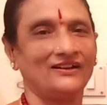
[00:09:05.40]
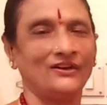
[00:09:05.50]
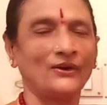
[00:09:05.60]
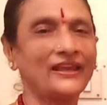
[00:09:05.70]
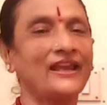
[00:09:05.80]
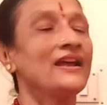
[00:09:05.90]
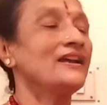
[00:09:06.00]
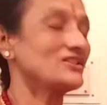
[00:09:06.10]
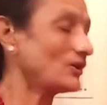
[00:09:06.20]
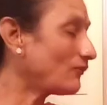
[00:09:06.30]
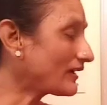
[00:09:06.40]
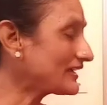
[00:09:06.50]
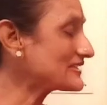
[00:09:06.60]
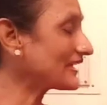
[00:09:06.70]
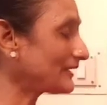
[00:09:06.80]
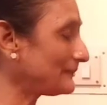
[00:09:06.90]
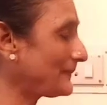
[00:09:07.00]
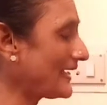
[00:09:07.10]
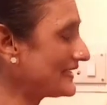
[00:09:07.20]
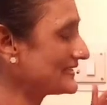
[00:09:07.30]
Okay, so what is the
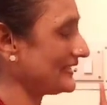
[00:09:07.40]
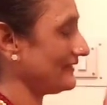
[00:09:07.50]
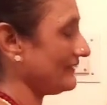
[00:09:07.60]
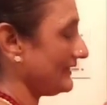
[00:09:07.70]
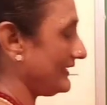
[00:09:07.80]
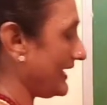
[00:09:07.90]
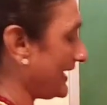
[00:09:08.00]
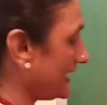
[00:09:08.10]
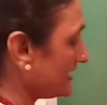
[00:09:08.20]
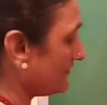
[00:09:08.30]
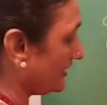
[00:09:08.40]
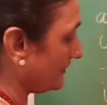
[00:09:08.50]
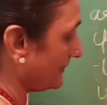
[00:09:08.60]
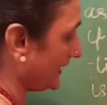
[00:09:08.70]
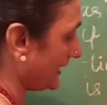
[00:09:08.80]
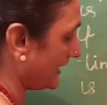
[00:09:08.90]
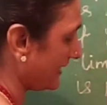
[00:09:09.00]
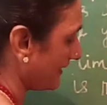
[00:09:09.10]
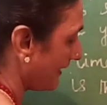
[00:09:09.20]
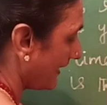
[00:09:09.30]
comparison? A will
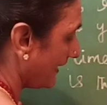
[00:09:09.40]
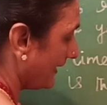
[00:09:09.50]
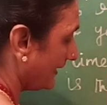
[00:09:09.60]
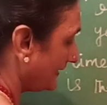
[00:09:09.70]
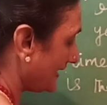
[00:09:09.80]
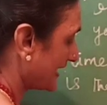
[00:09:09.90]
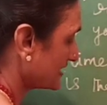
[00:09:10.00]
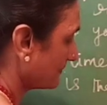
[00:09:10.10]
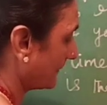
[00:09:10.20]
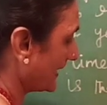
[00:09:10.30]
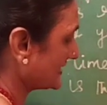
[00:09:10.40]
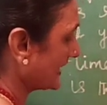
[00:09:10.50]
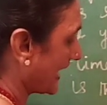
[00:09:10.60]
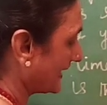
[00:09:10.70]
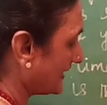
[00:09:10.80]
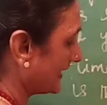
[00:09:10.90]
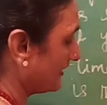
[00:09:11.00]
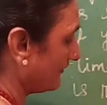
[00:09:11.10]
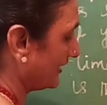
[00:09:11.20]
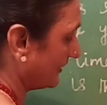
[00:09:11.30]
be X plus
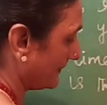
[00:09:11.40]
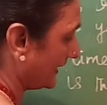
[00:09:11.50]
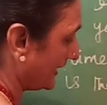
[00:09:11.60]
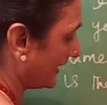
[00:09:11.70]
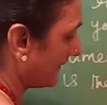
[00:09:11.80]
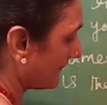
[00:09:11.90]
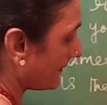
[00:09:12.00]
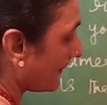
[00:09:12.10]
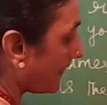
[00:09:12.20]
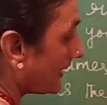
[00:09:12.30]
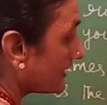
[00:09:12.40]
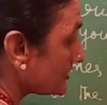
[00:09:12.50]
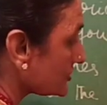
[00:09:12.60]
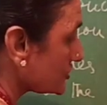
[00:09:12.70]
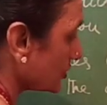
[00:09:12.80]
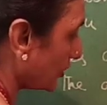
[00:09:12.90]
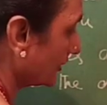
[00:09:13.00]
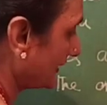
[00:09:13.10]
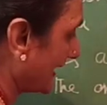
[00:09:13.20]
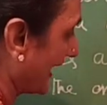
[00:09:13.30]
100 will be
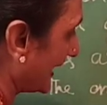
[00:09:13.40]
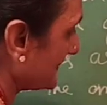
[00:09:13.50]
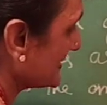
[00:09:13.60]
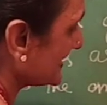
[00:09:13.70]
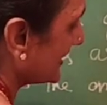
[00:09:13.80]
2 times